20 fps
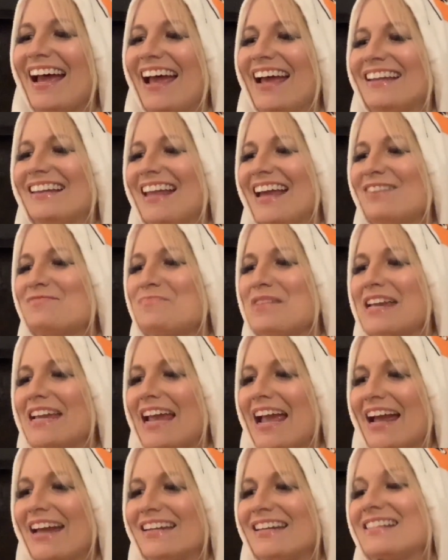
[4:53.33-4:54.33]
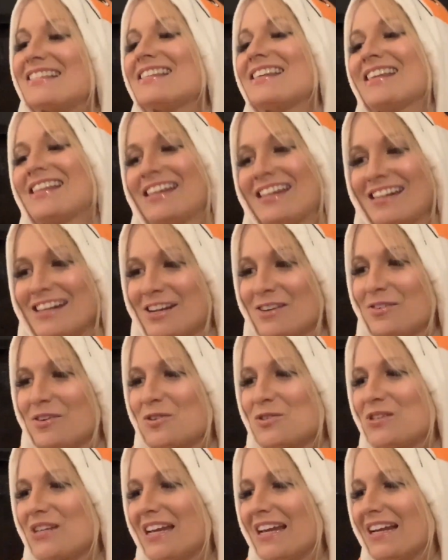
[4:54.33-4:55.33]
And then began his cleaning
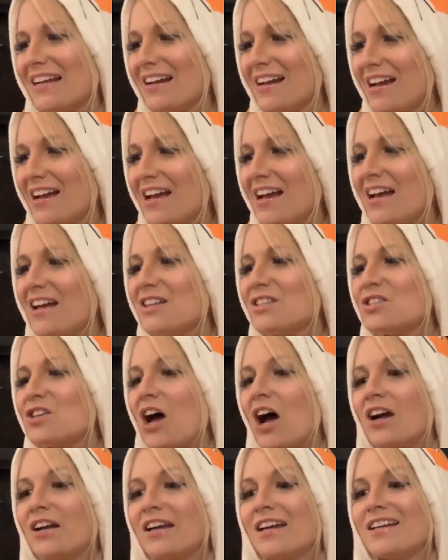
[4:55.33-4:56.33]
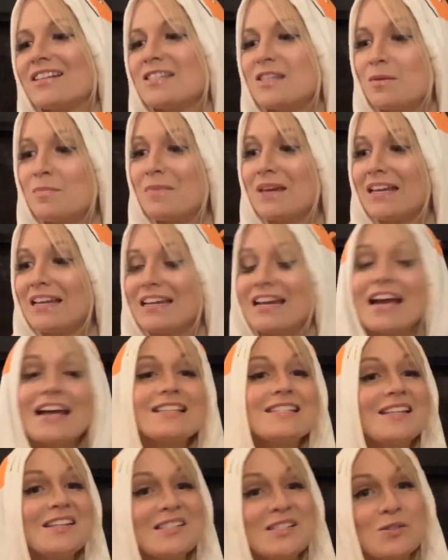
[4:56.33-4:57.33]
routine, talking to me
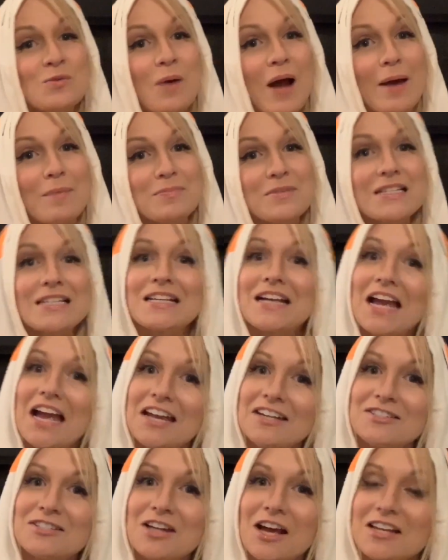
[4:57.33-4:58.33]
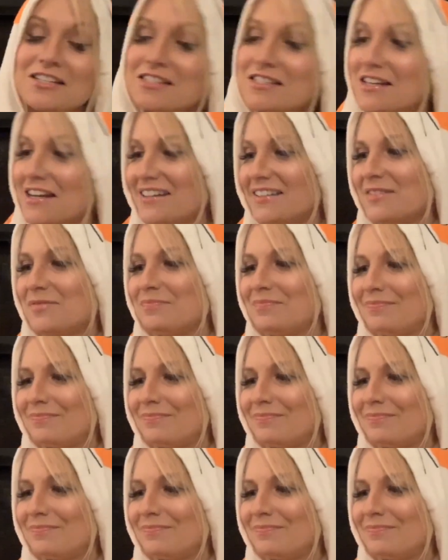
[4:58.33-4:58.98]
as he swept and dusted.